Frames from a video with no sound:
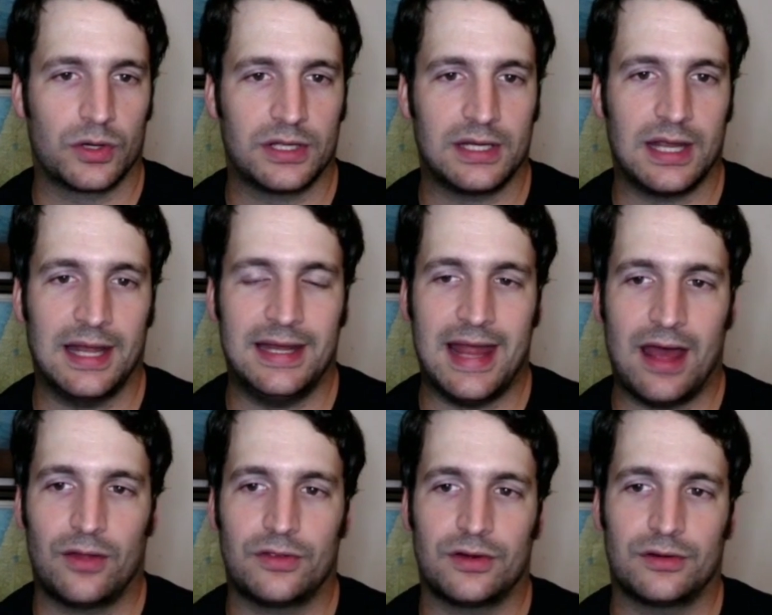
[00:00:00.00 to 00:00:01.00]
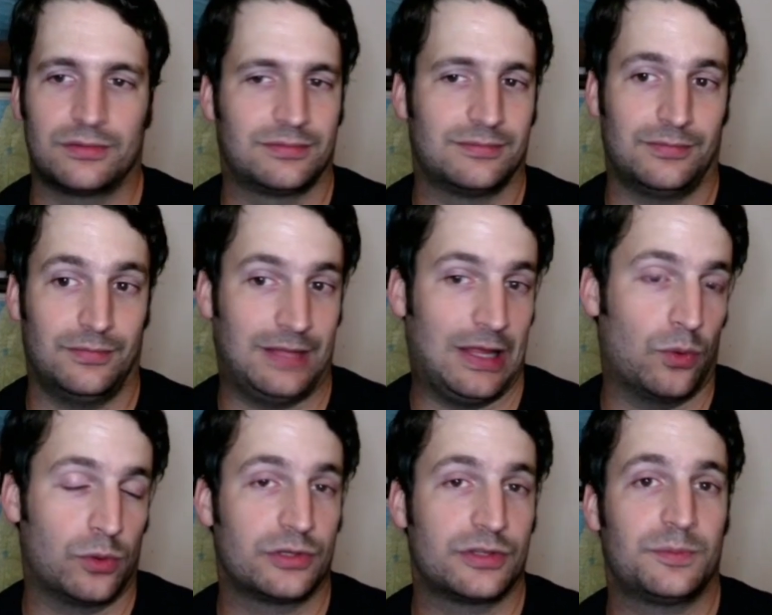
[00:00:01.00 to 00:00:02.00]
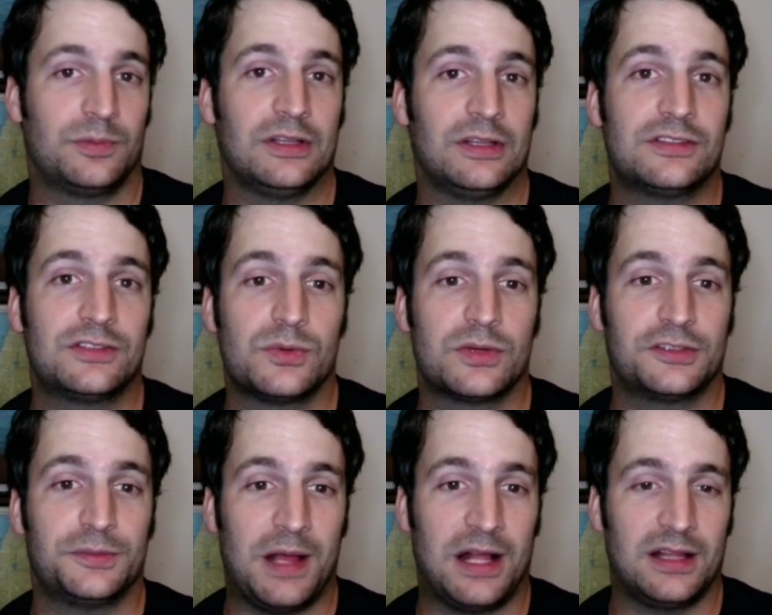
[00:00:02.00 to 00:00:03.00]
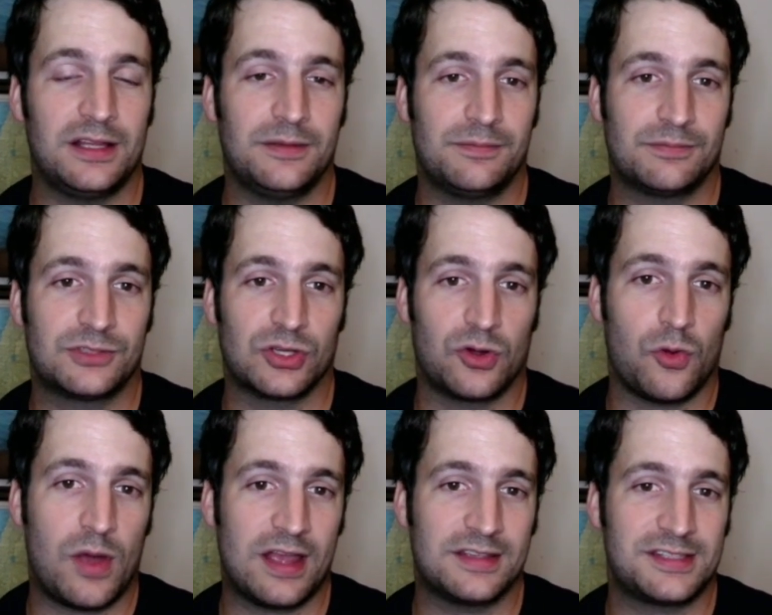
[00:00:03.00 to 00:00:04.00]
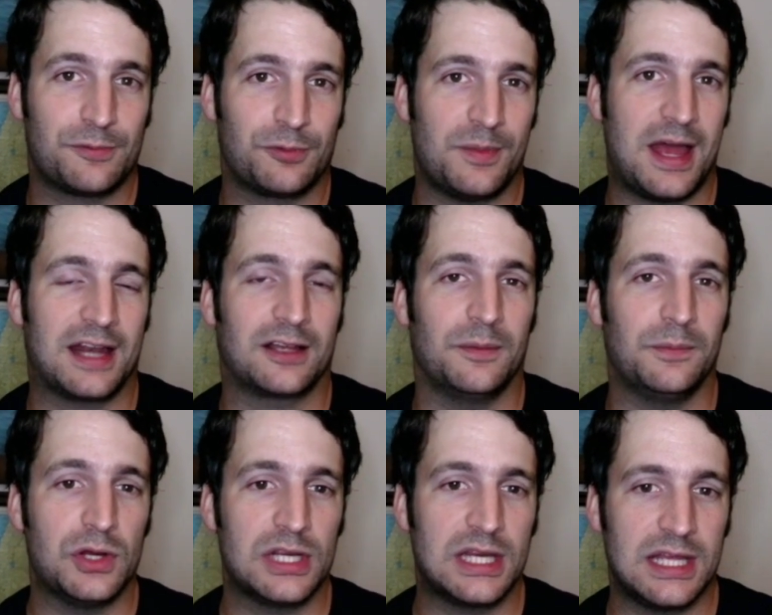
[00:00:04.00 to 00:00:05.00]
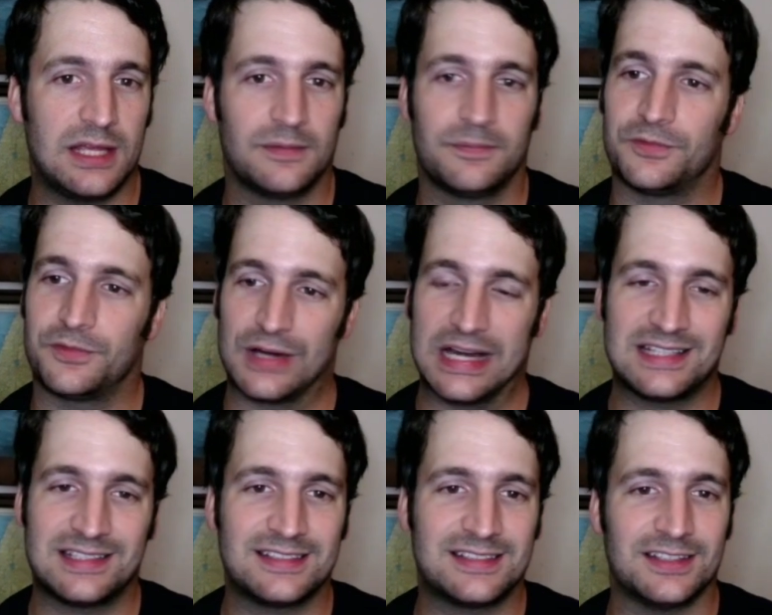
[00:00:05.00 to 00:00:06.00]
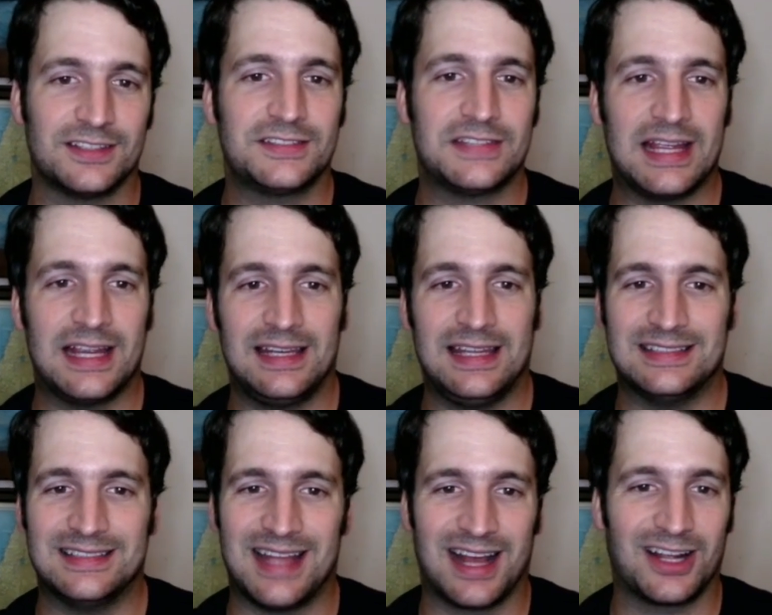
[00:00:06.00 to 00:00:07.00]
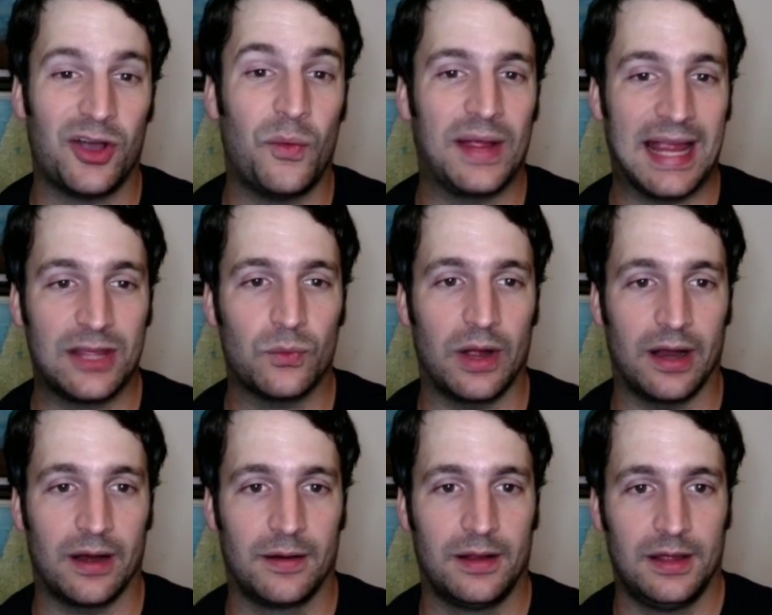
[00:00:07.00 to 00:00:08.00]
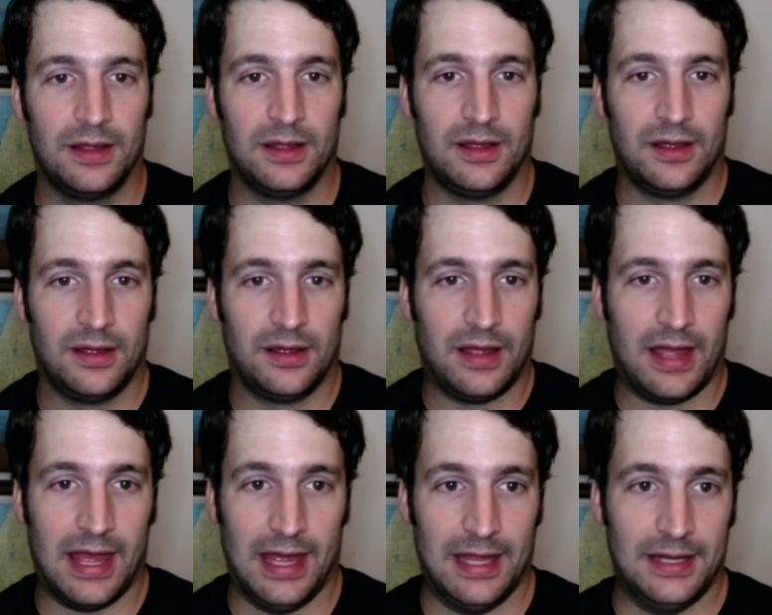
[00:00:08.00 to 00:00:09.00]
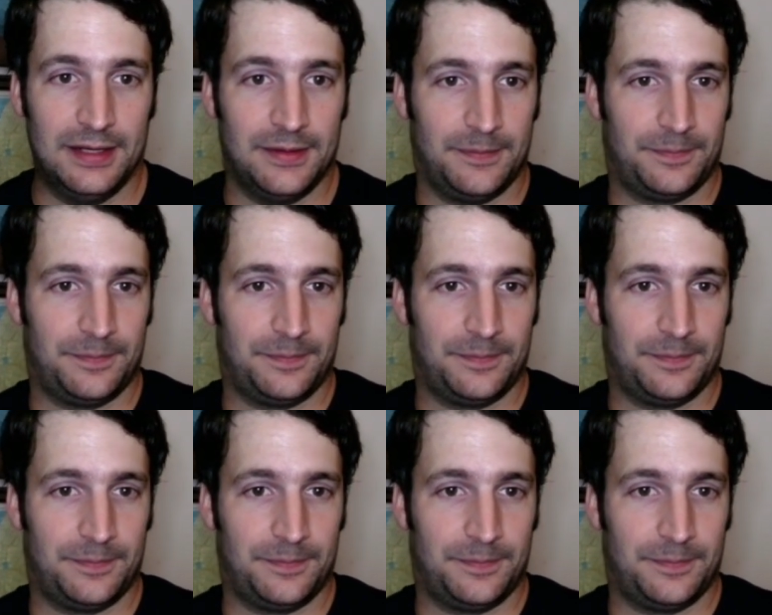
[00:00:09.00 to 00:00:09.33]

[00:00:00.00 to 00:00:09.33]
it, and now they ordered the police to expel him, took away his diplomatic immunity. France is still saying he's not going anywhere. And